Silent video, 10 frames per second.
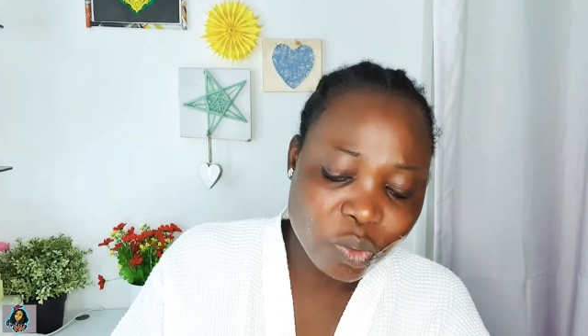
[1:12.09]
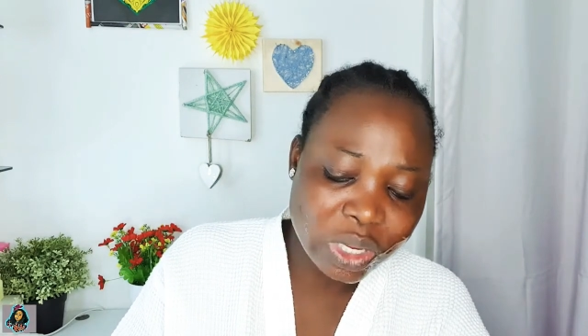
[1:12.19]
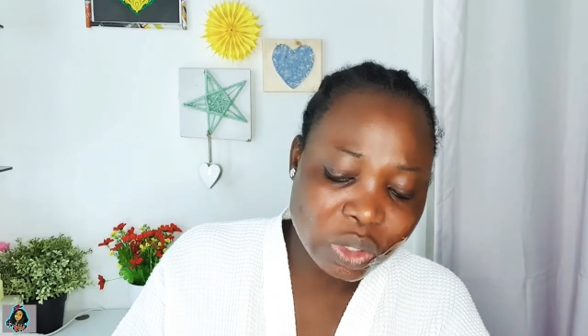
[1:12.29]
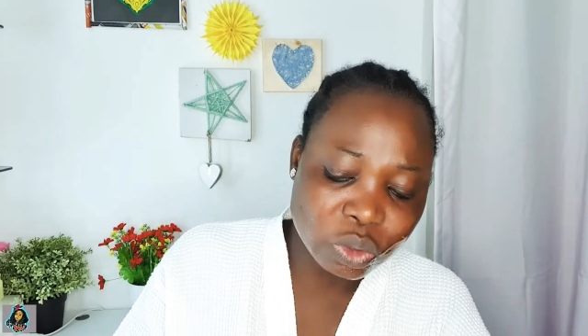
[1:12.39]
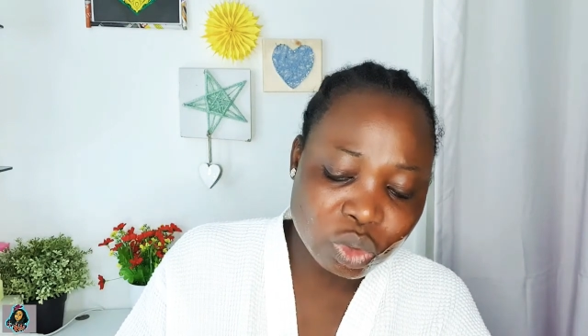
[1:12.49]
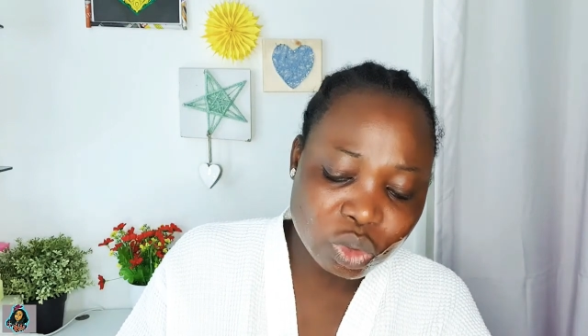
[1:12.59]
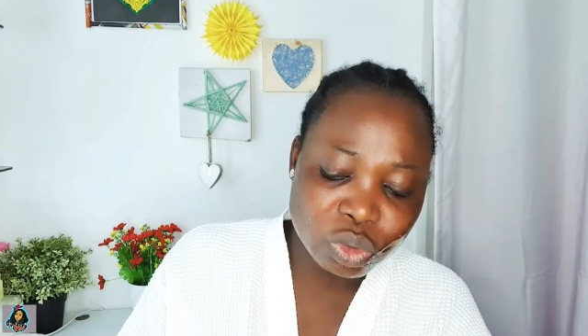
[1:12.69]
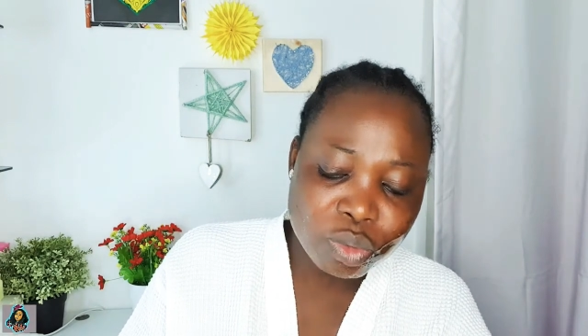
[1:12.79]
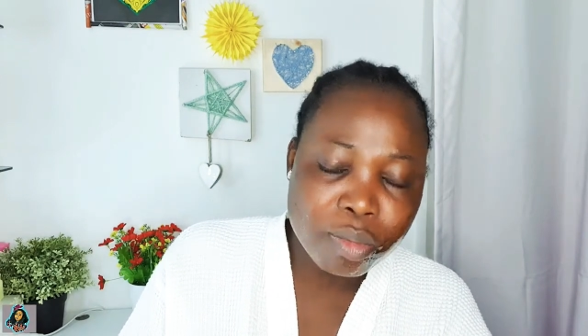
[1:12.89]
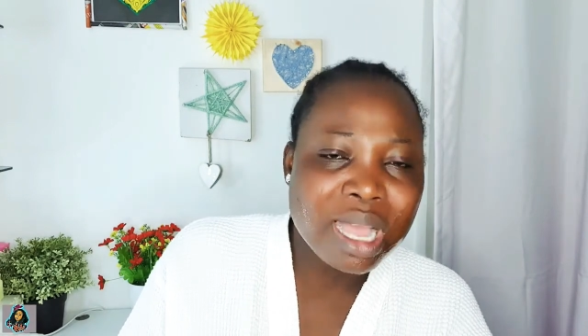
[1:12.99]
When you
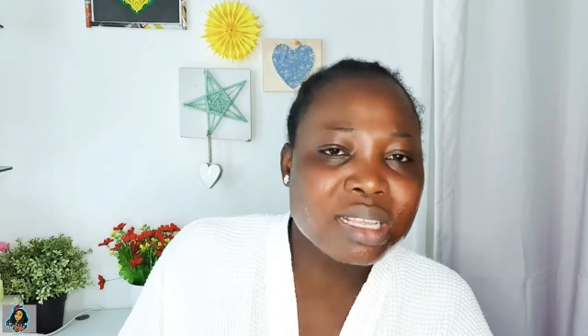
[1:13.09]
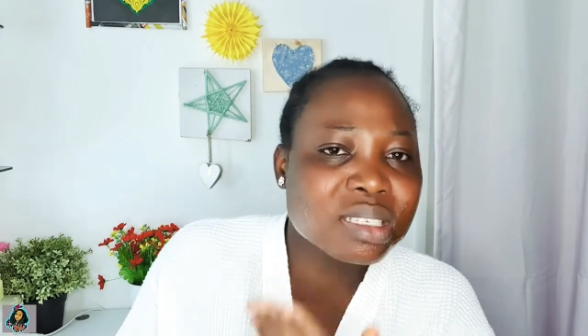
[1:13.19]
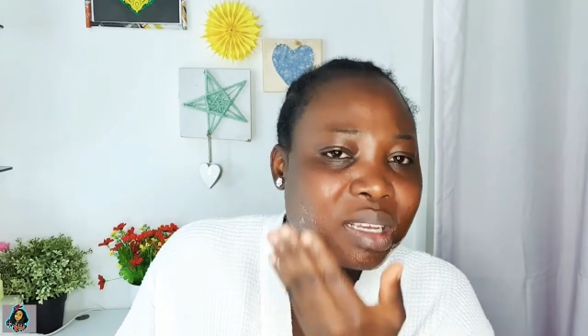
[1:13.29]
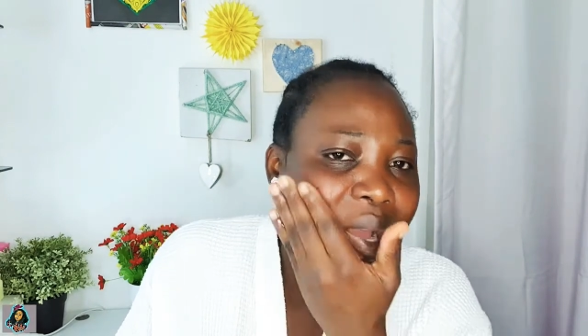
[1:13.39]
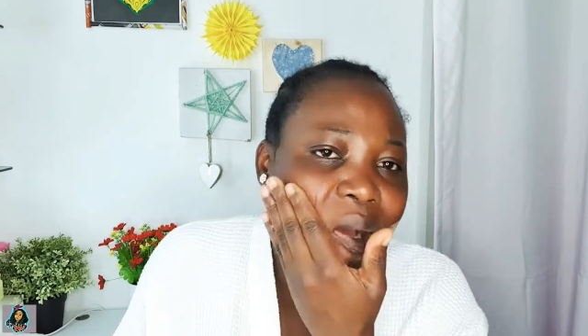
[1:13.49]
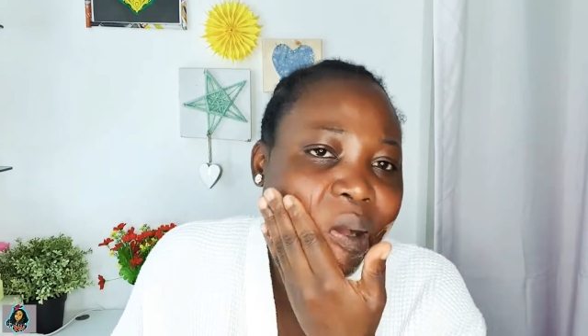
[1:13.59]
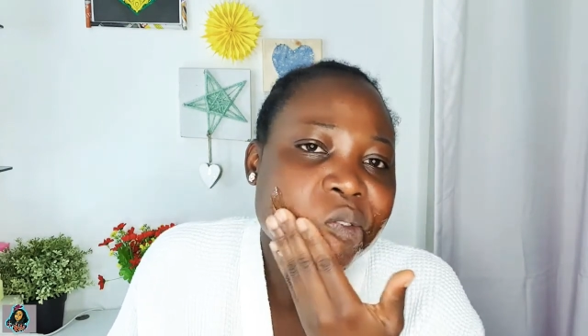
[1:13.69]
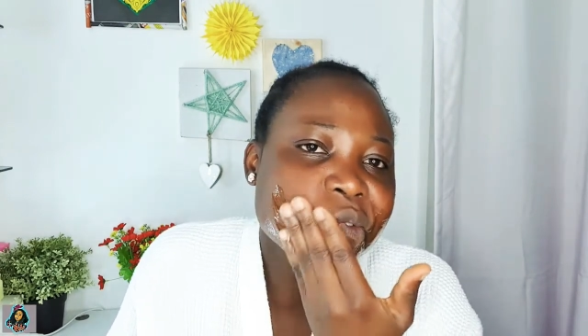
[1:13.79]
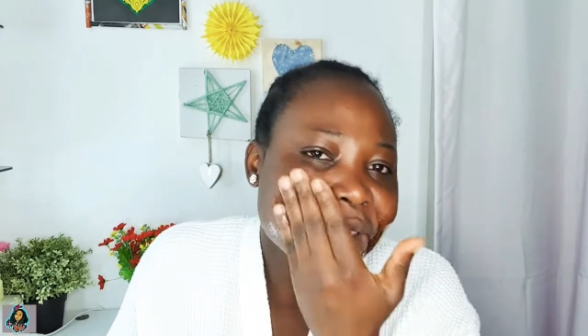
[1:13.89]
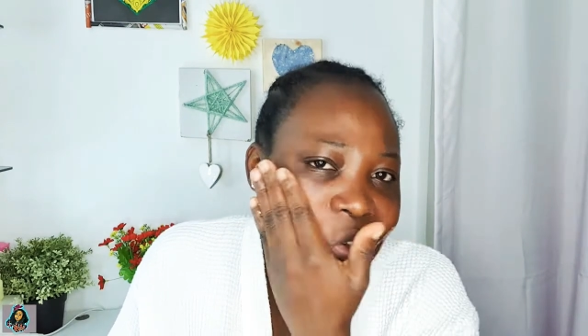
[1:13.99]
do mask,
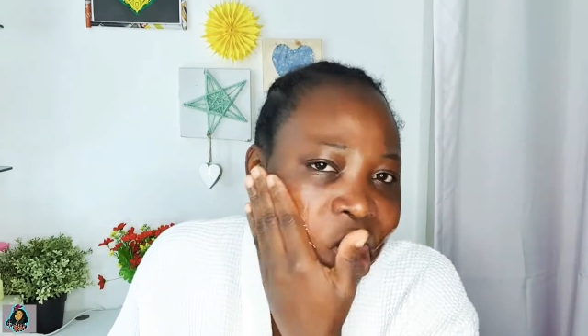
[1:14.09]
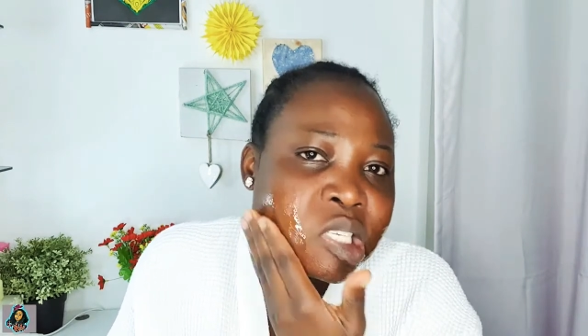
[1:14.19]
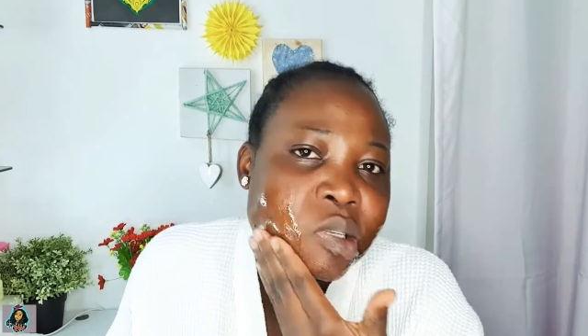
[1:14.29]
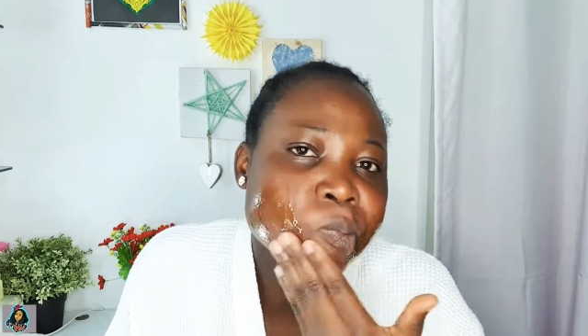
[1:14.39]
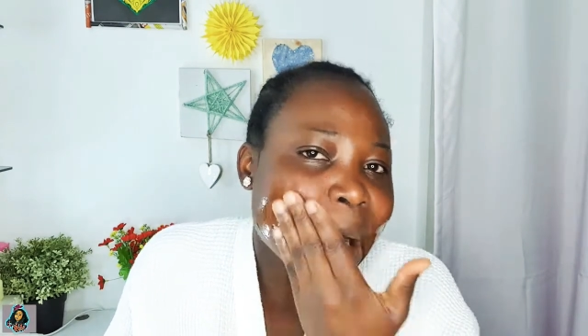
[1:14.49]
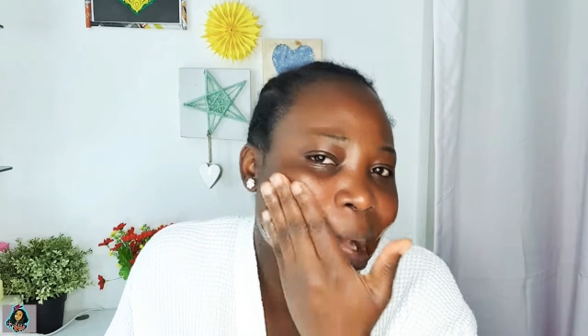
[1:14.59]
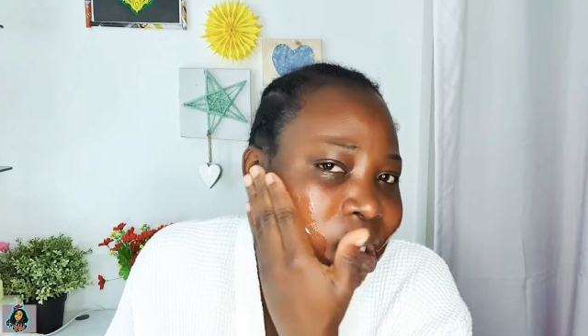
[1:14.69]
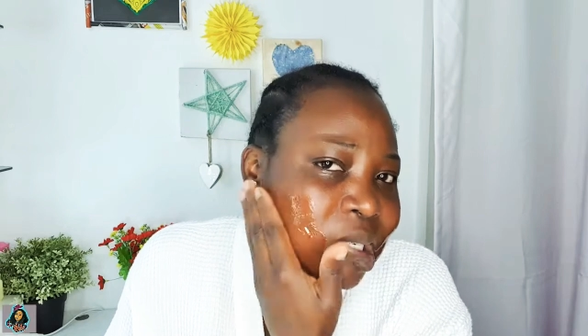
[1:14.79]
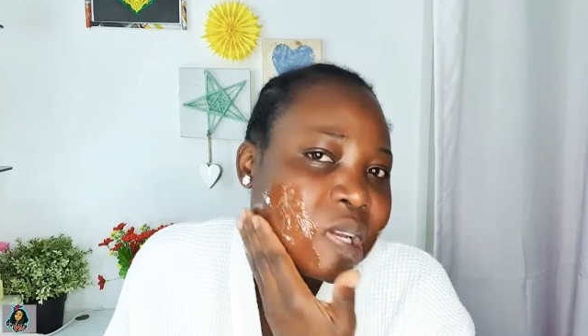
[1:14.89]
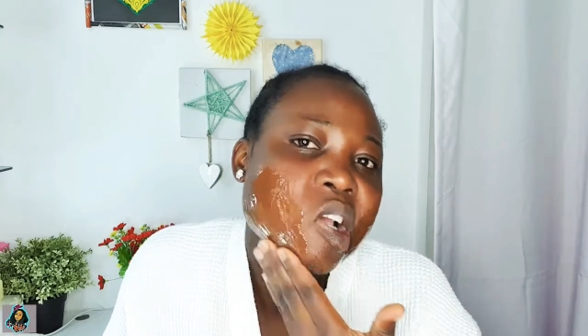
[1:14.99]
face
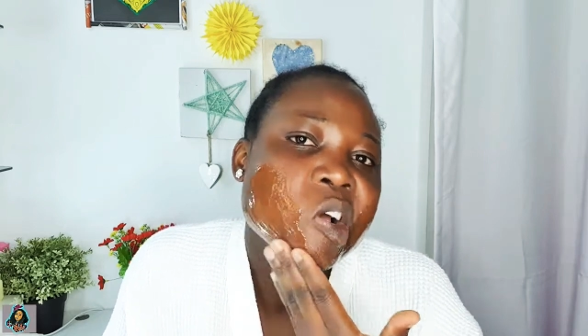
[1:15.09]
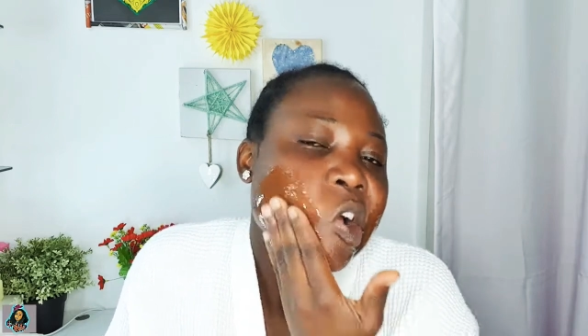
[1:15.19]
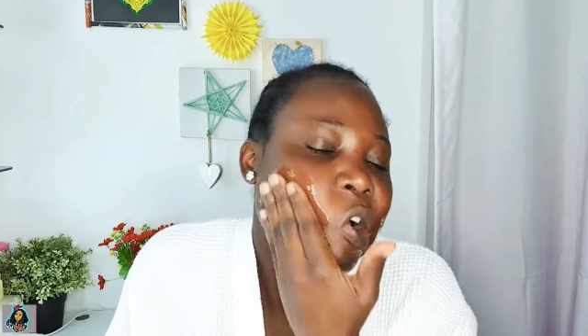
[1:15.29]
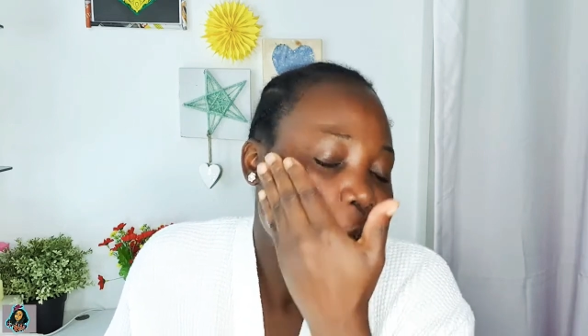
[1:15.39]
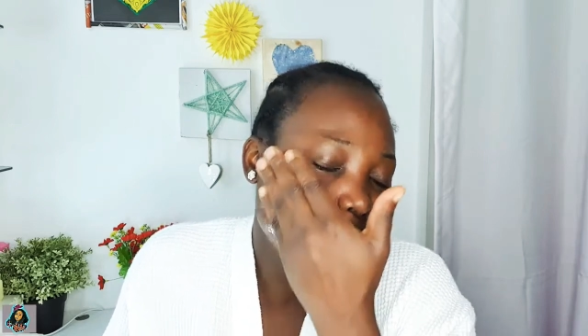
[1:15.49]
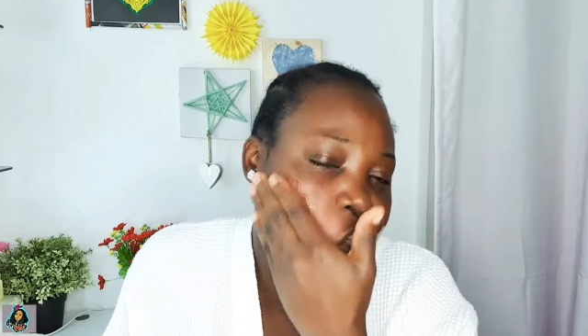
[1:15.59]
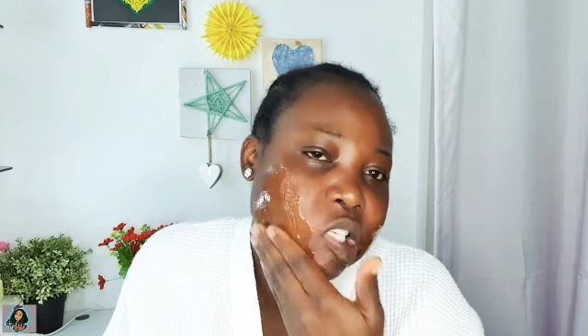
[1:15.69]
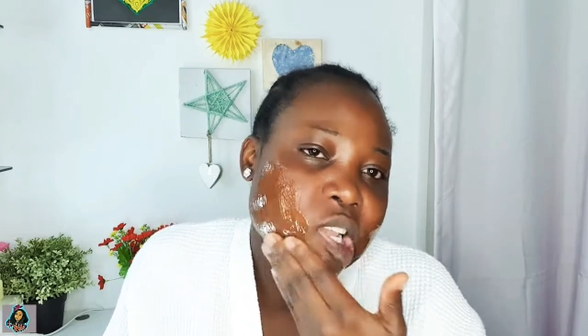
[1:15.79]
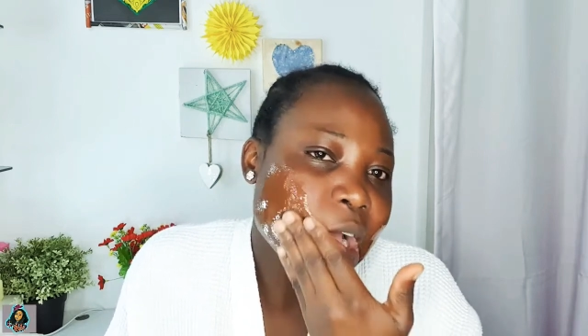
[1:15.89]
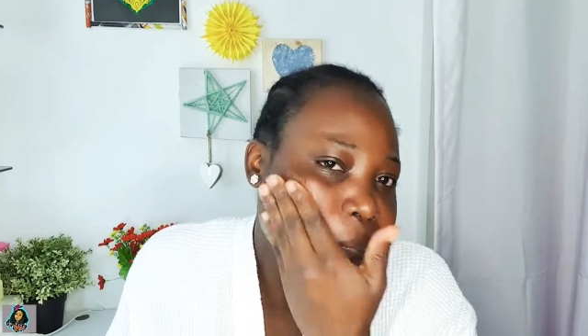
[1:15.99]
mask, you
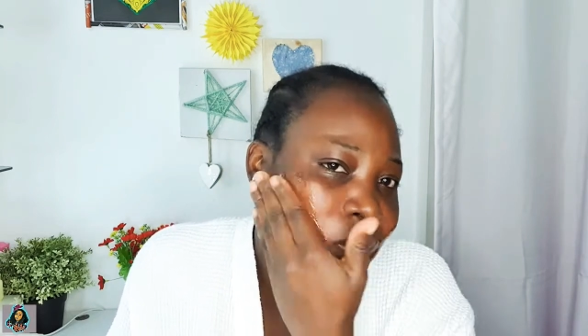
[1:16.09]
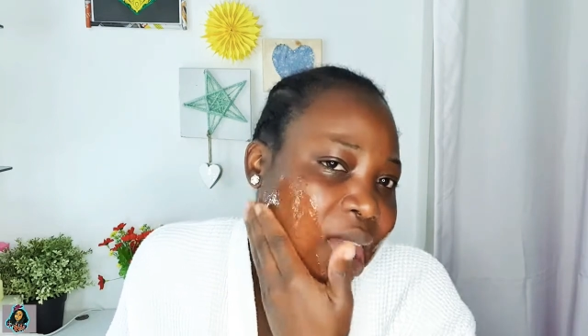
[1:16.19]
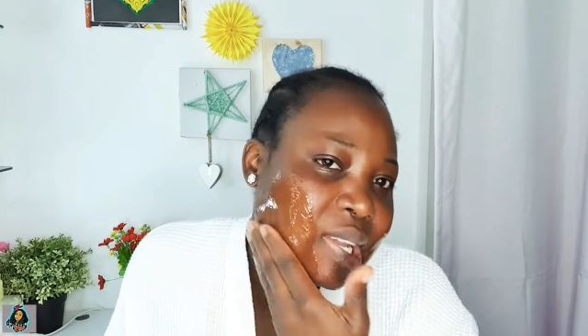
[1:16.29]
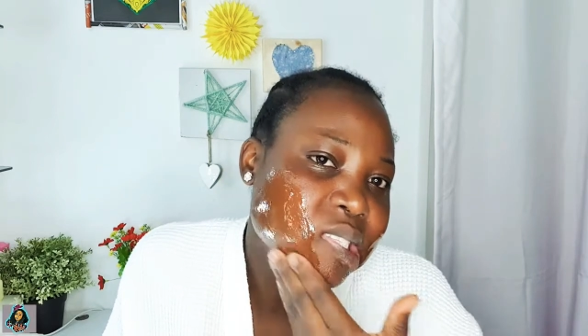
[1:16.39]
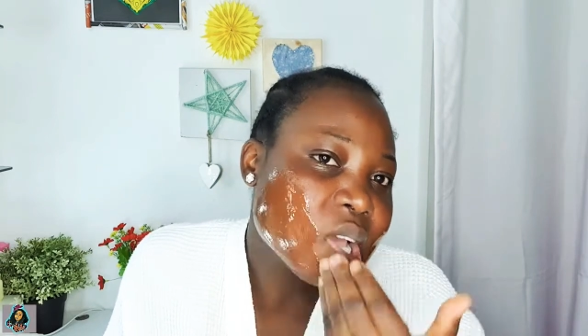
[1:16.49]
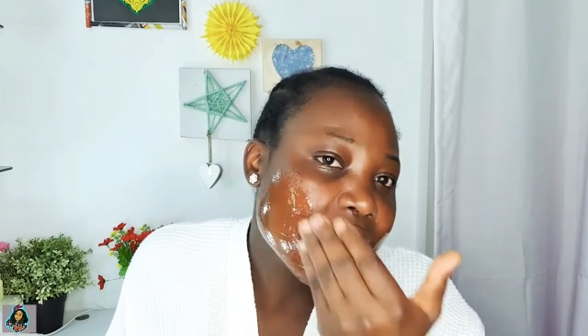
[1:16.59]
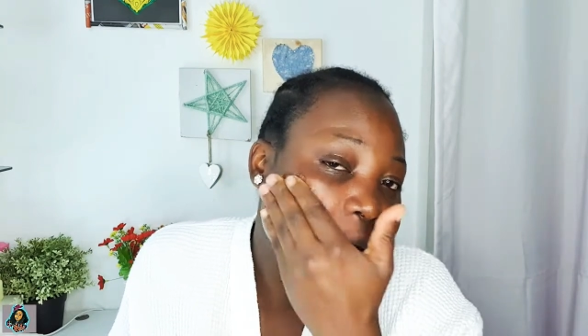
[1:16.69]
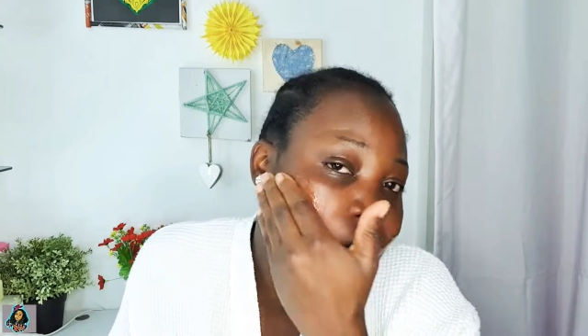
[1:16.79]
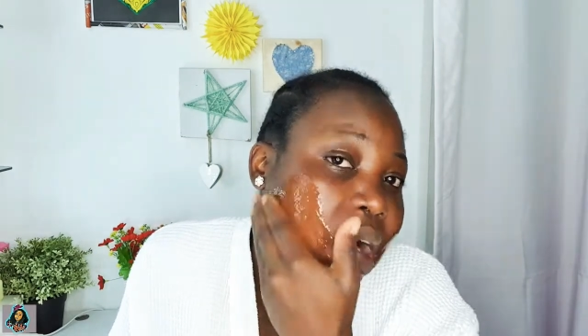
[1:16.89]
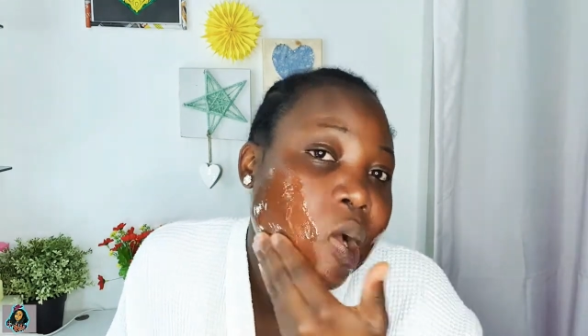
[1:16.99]
just apply it
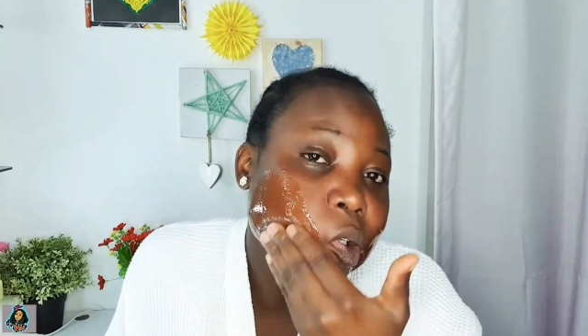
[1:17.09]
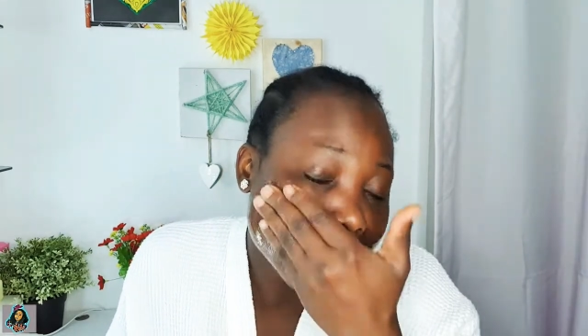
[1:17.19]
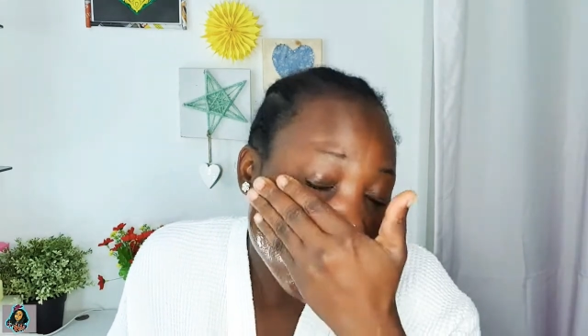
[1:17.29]
around.